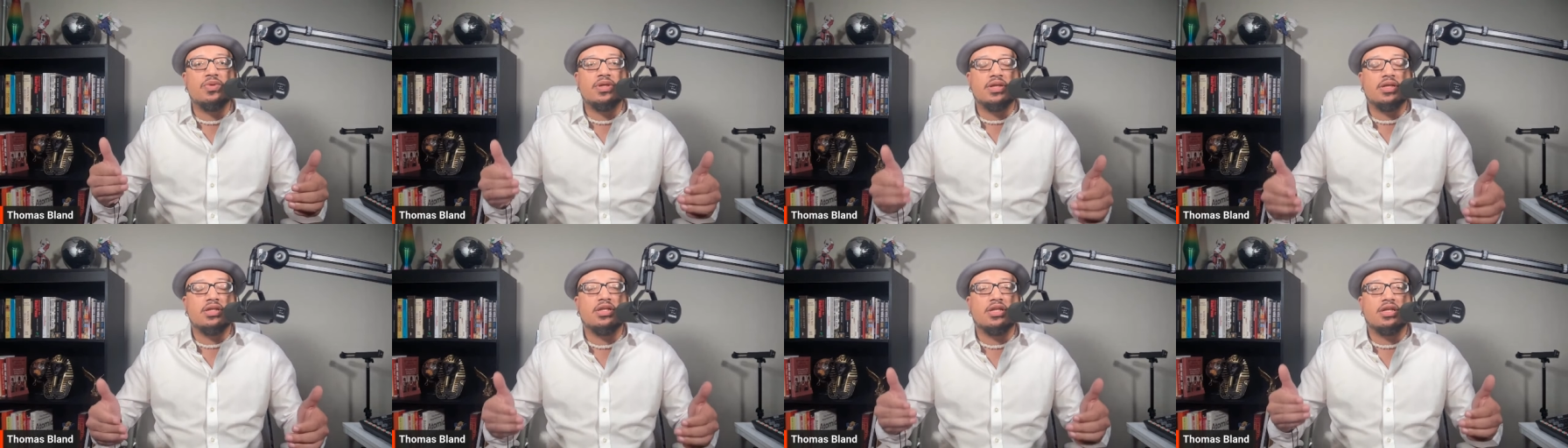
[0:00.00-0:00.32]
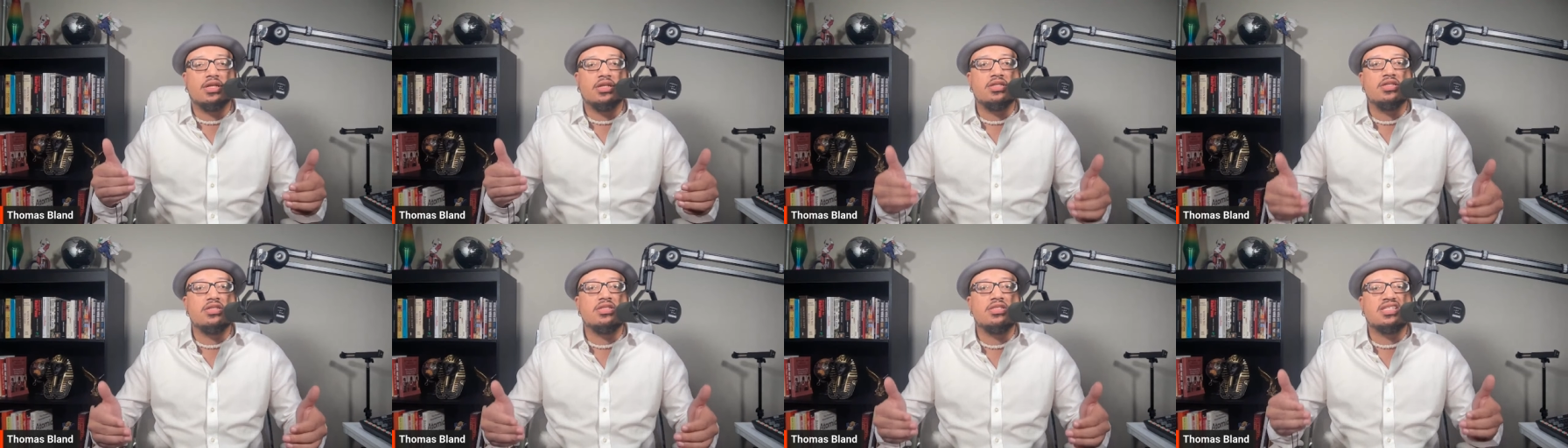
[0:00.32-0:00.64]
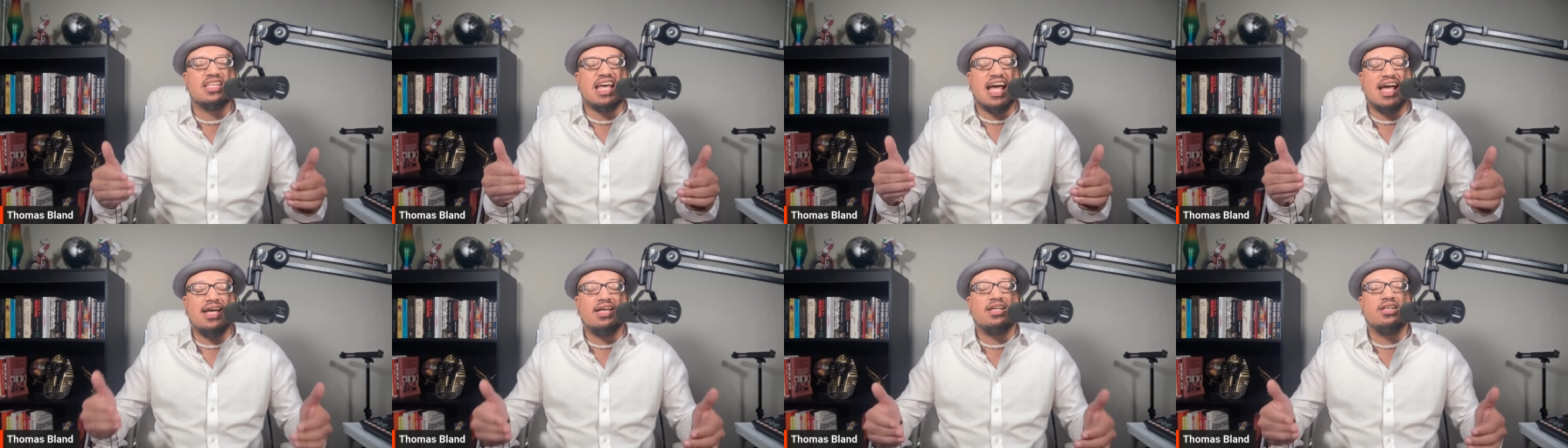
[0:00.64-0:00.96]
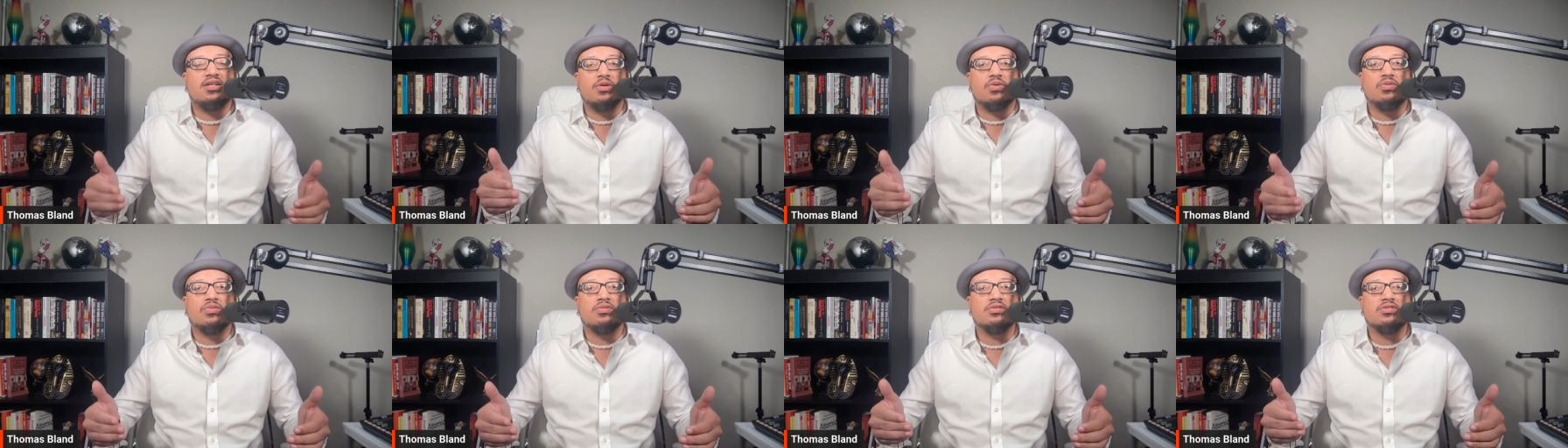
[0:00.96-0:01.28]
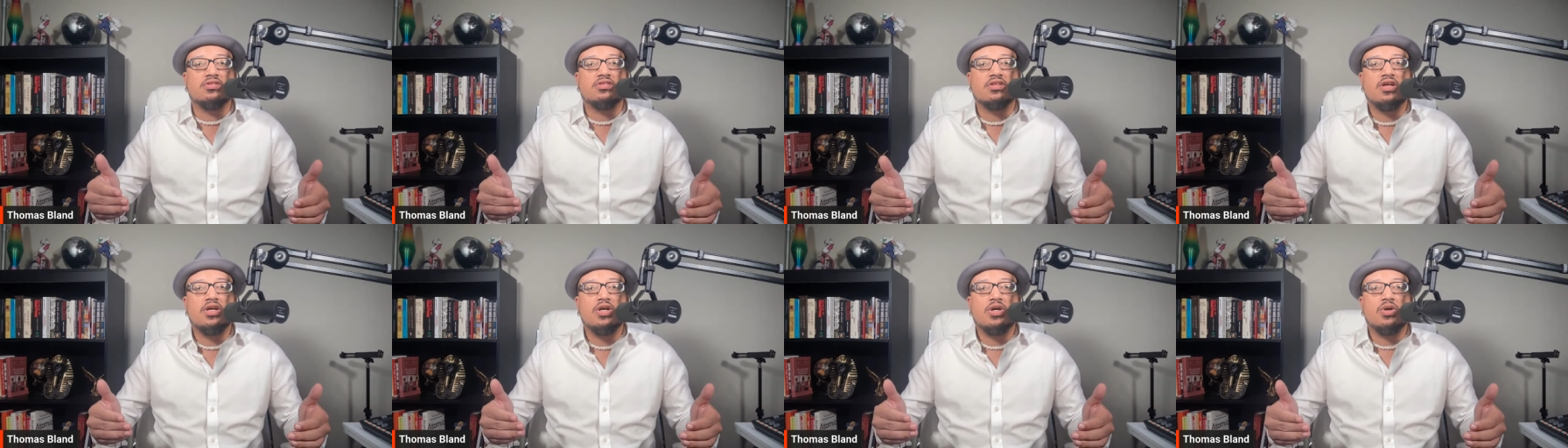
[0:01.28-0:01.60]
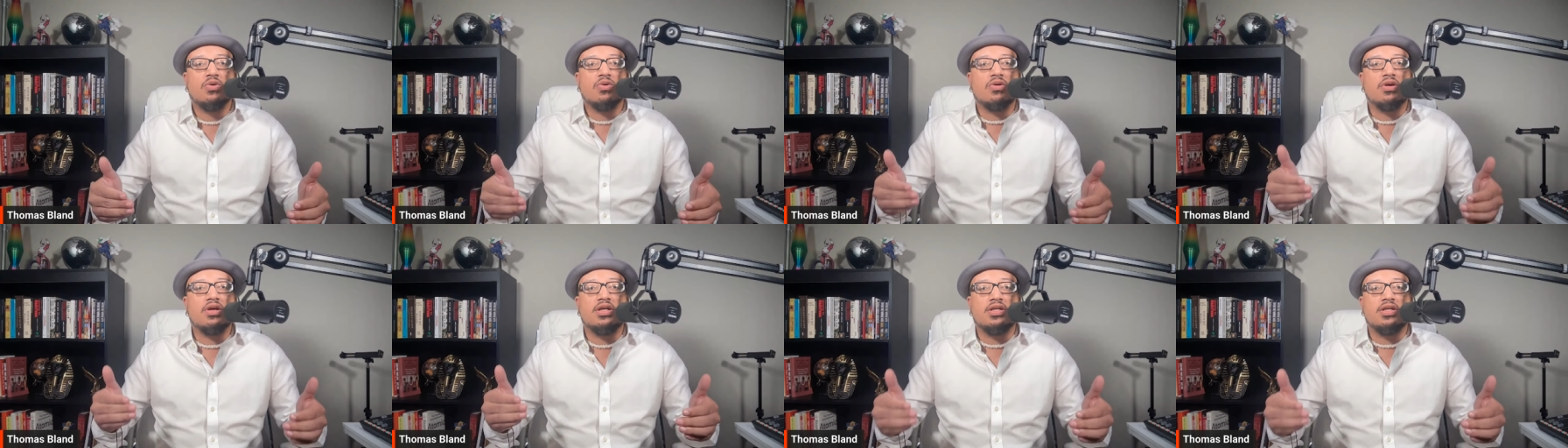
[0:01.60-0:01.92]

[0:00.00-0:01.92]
in his house or